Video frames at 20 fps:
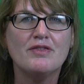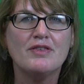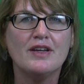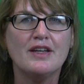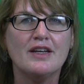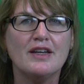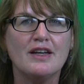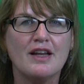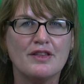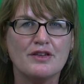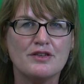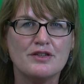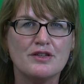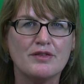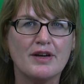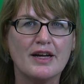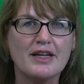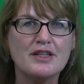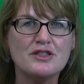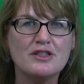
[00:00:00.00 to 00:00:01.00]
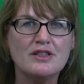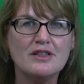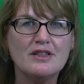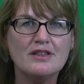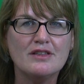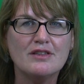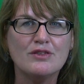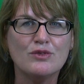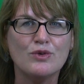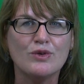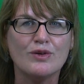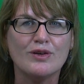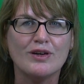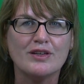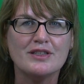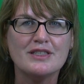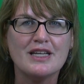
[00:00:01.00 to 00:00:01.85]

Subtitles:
in another direction or